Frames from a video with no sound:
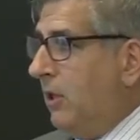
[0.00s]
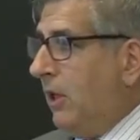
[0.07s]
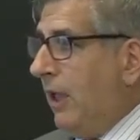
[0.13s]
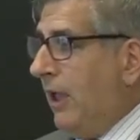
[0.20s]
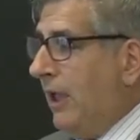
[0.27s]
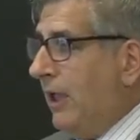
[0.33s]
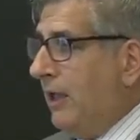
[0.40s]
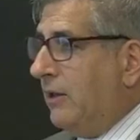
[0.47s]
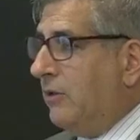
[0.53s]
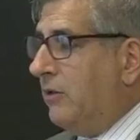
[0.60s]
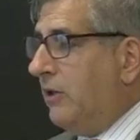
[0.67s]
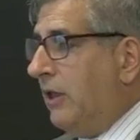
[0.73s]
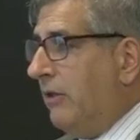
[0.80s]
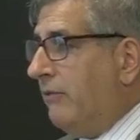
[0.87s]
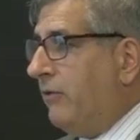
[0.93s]
And
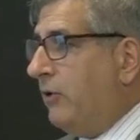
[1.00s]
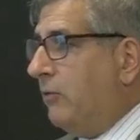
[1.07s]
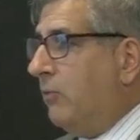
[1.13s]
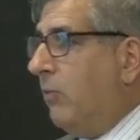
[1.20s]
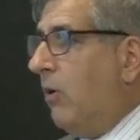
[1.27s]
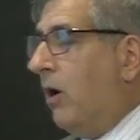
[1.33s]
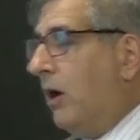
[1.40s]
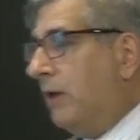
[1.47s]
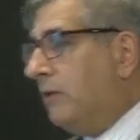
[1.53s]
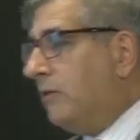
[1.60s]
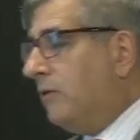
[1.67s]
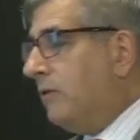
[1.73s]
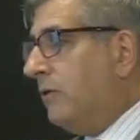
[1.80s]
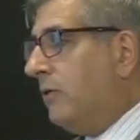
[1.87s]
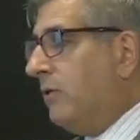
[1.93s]
if you
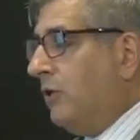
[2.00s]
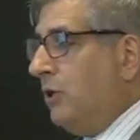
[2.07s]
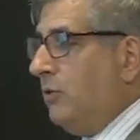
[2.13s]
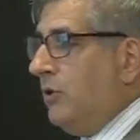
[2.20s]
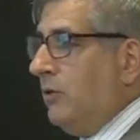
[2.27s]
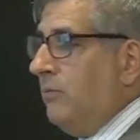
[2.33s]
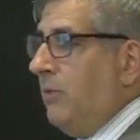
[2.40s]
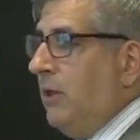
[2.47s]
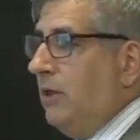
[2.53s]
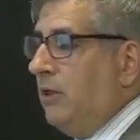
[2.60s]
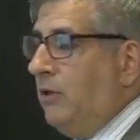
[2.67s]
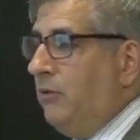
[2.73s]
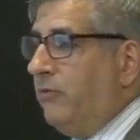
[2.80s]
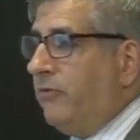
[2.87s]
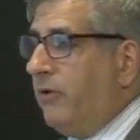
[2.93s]
want, you can make
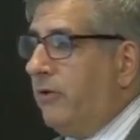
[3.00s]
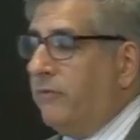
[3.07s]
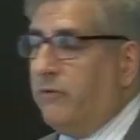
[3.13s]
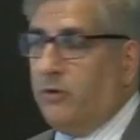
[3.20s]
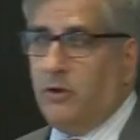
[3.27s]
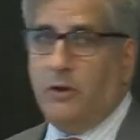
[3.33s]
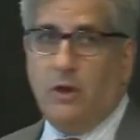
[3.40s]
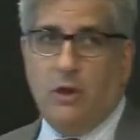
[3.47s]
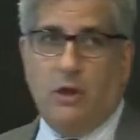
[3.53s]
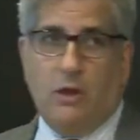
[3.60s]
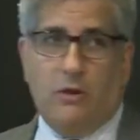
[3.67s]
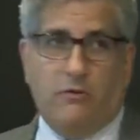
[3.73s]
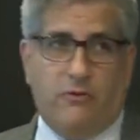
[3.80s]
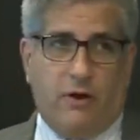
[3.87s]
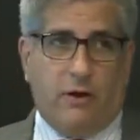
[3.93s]
use of a
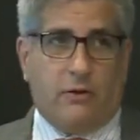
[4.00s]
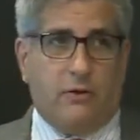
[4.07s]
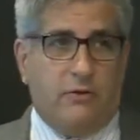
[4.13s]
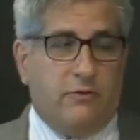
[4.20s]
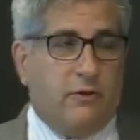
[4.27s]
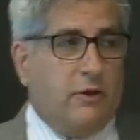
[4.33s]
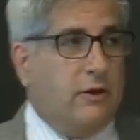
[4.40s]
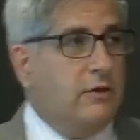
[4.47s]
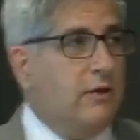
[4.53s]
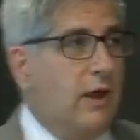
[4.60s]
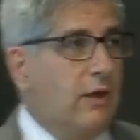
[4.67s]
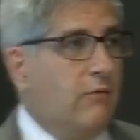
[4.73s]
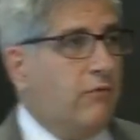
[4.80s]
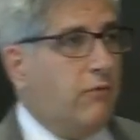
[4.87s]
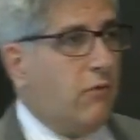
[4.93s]
checklist and
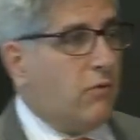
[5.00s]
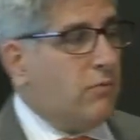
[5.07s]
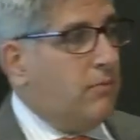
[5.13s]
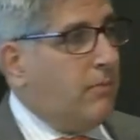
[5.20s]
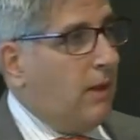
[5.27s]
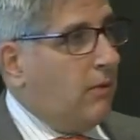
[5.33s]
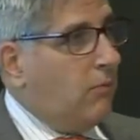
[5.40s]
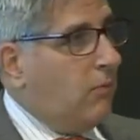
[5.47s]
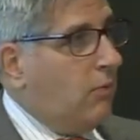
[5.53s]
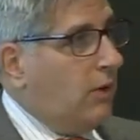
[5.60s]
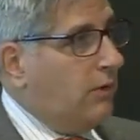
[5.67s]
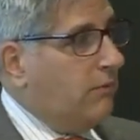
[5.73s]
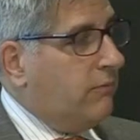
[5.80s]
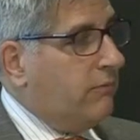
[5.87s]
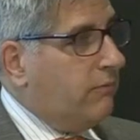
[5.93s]
intake form about
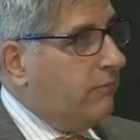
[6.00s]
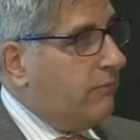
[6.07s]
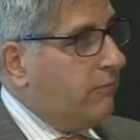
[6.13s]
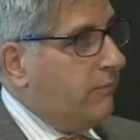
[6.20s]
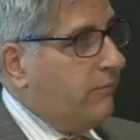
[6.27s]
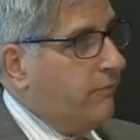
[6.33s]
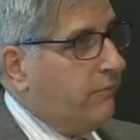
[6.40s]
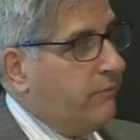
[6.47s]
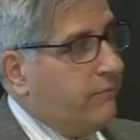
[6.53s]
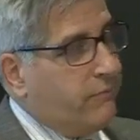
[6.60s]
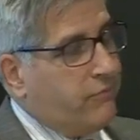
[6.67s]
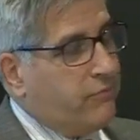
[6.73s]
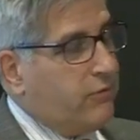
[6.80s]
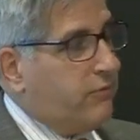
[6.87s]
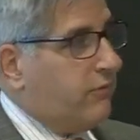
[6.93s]
what
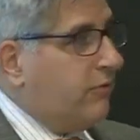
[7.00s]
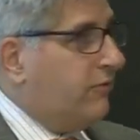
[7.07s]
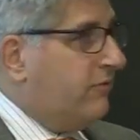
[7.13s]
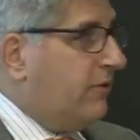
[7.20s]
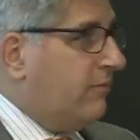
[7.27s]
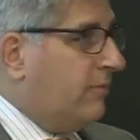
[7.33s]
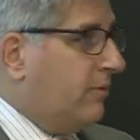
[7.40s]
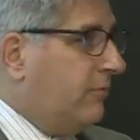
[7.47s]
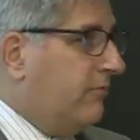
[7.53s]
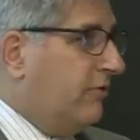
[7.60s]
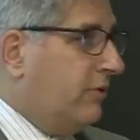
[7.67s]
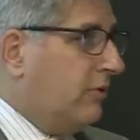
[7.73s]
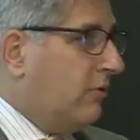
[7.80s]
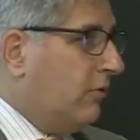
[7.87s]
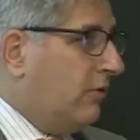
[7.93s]
sort of are the symptoms
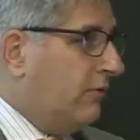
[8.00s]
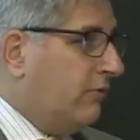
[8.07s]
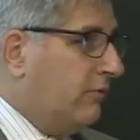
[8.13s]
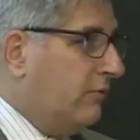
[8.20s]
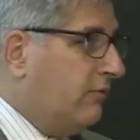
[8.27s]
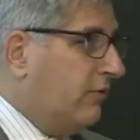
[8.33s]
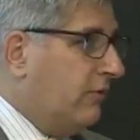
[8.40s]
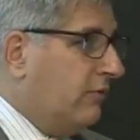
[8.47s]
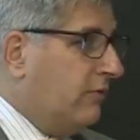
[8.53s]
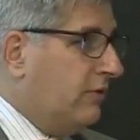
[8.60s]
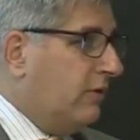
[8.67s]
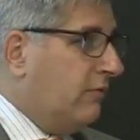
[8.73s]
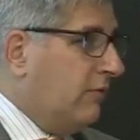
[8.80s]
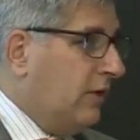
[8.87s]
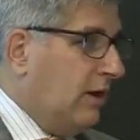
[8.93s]
that cause food
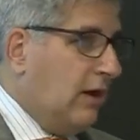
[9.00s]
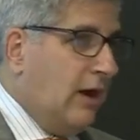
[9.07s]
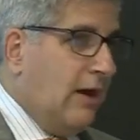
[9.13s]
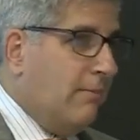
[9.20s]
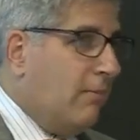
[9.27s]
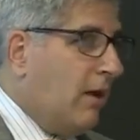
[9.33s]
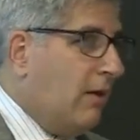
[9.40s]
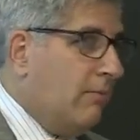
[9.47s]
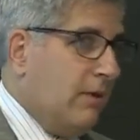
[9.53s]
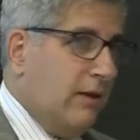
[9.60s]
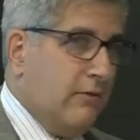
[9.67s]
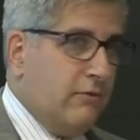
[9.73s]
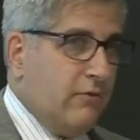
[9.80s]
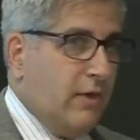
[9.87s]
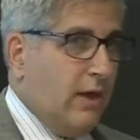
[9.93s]
sensitivity. I
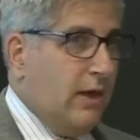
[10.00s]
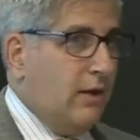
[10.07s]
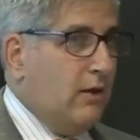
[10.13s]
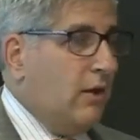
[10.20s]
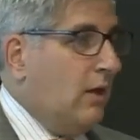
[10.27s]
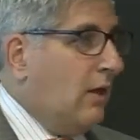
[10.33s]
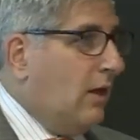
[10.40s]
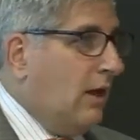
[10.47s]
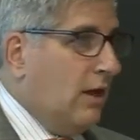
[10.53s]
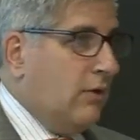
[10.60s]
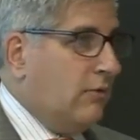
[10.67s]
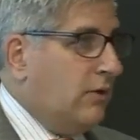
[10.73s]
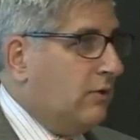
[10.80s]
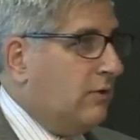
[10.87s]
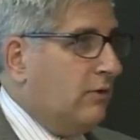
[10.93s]
bypass that. I
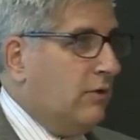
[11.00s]
don't need to